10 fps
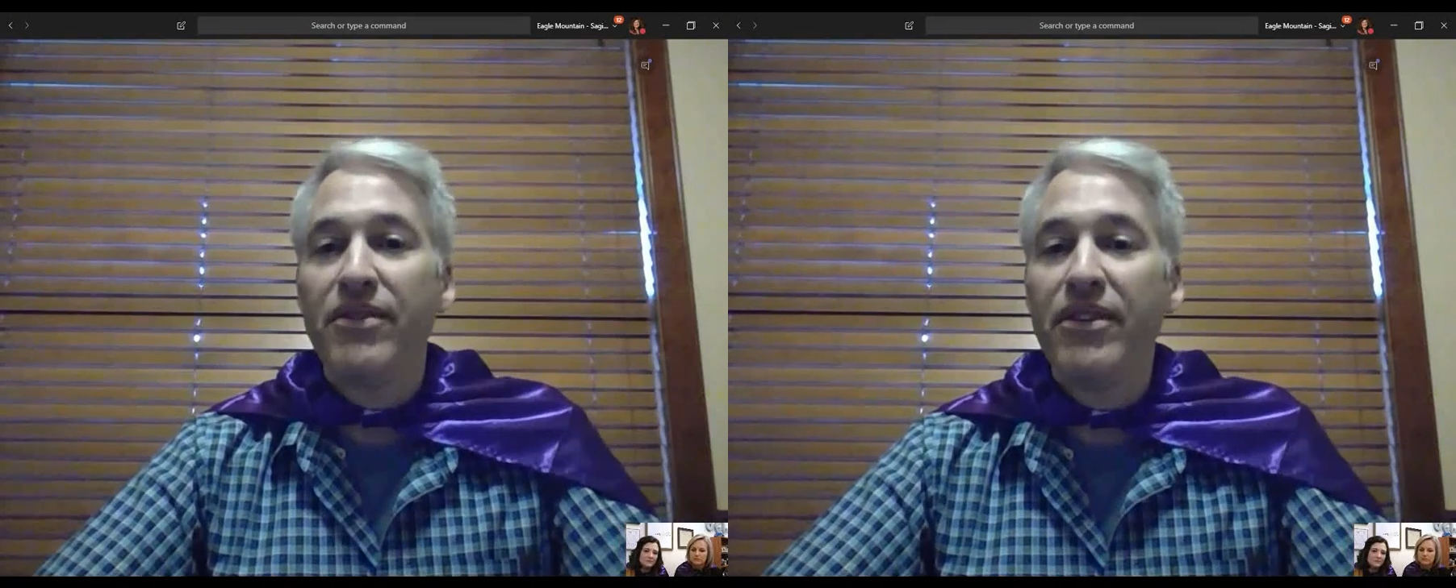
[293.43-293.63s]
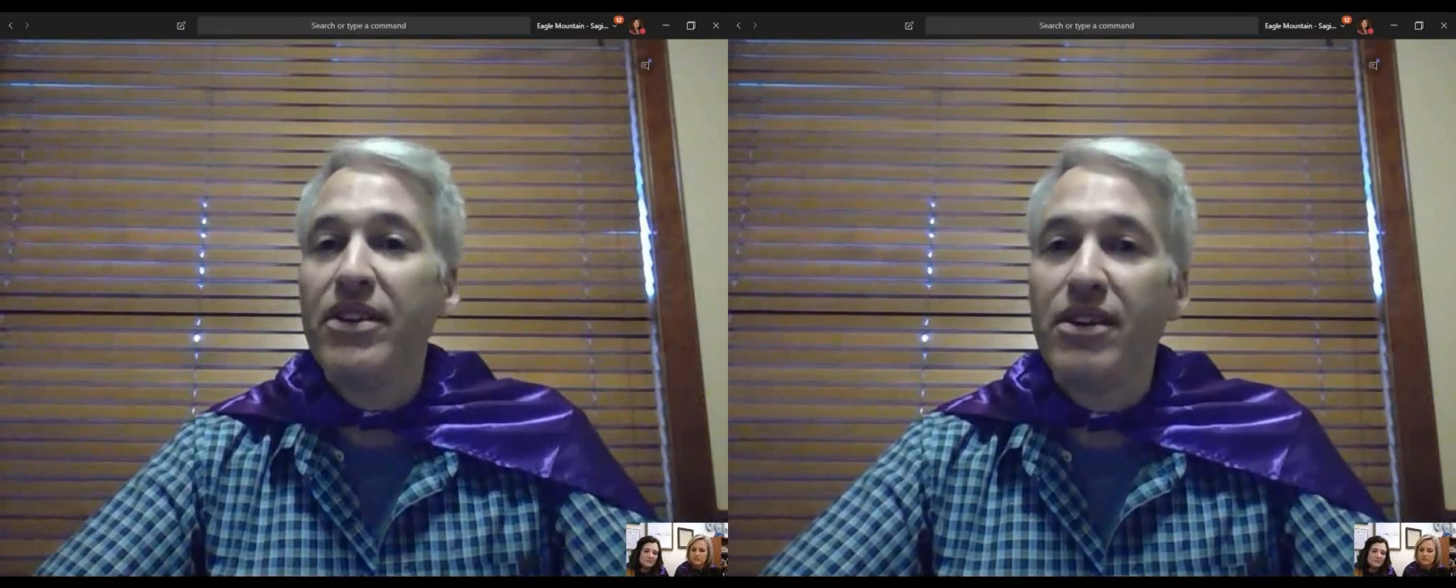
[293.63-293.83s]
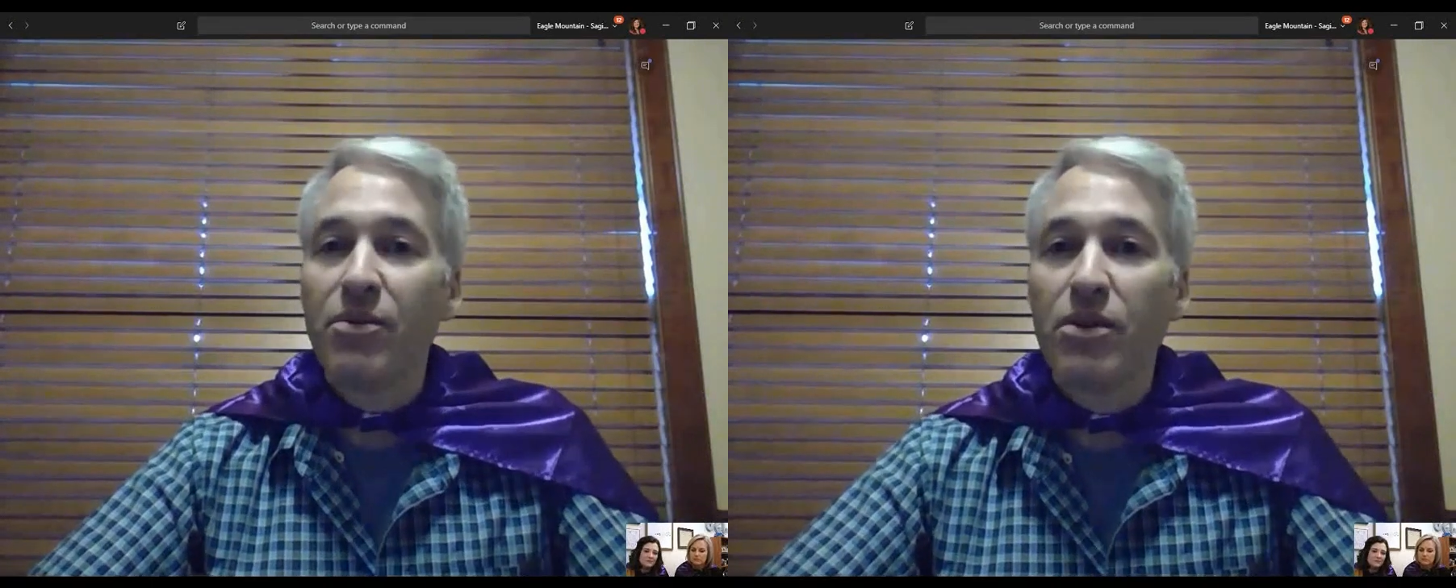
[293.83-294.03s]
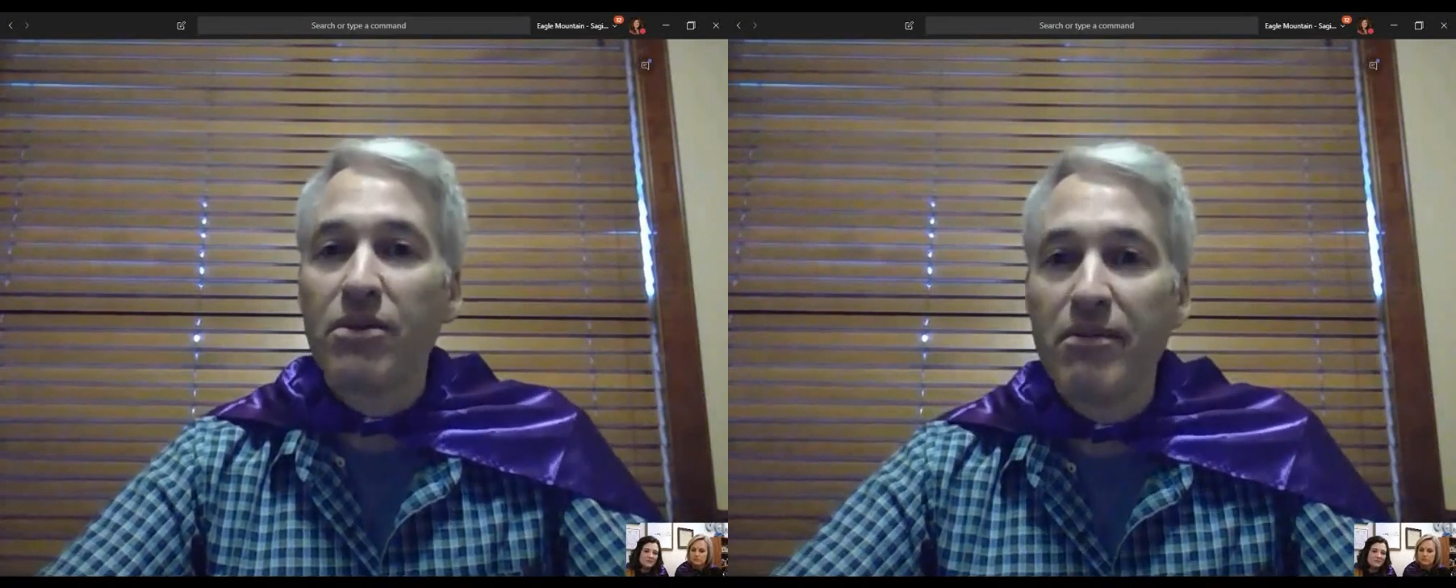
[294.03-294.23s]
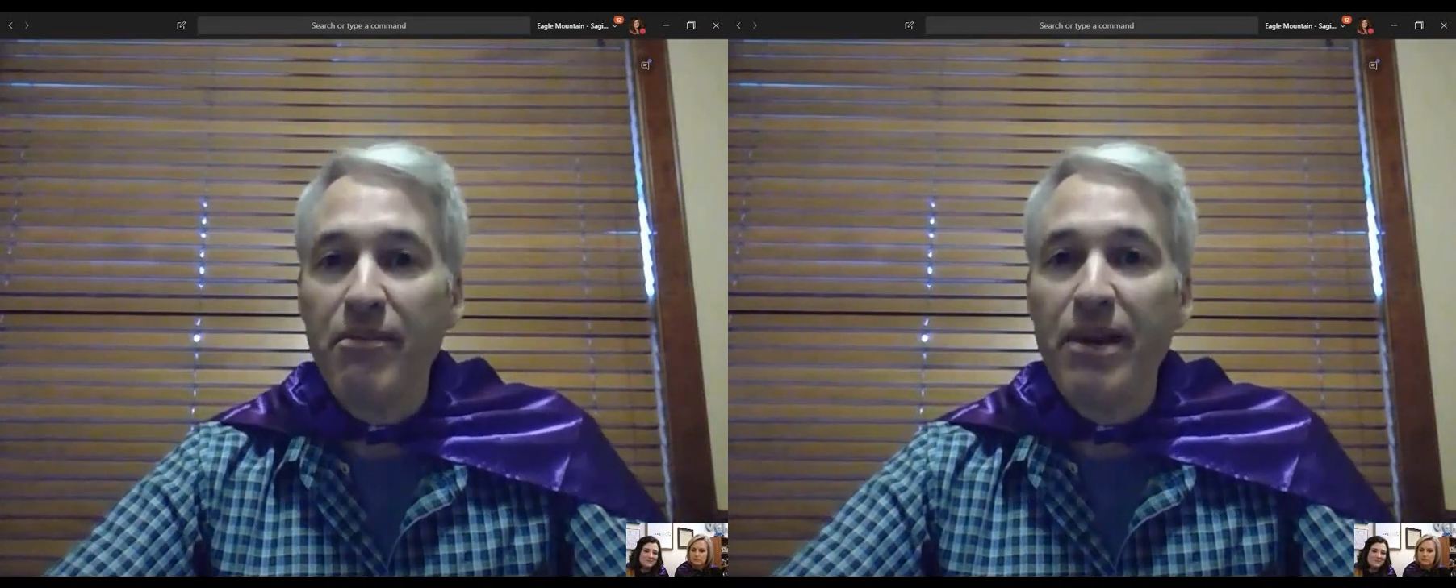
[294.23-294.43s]
of you know, to work
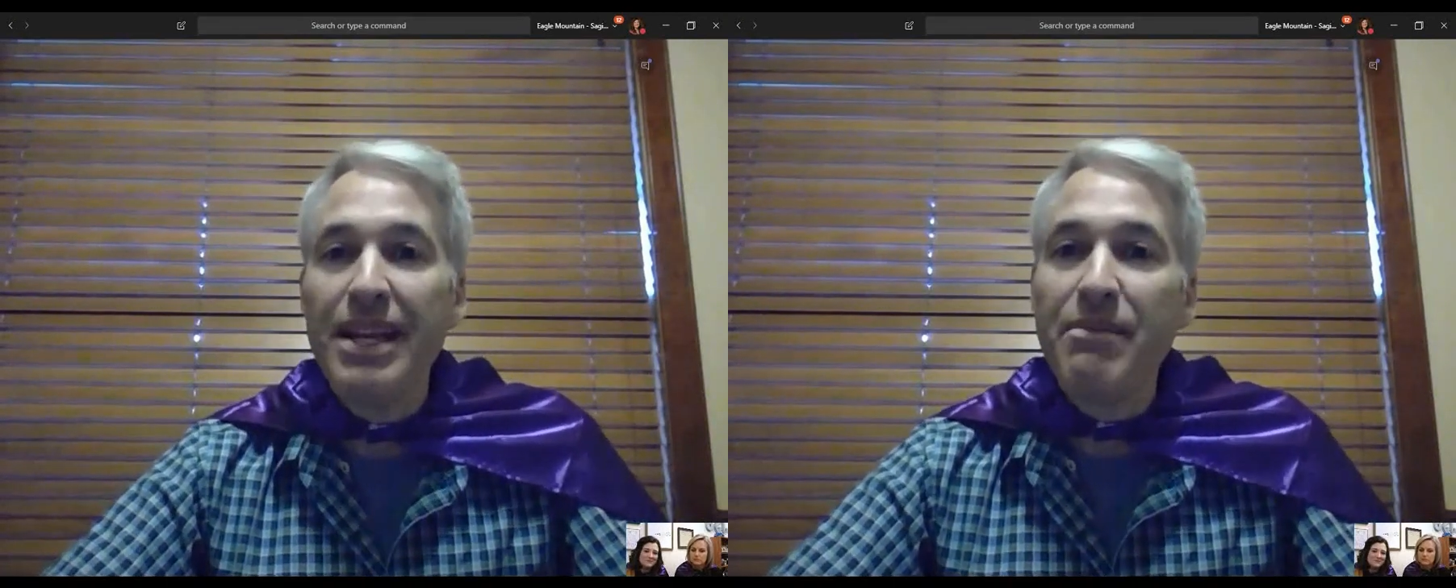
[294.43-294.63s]
with many,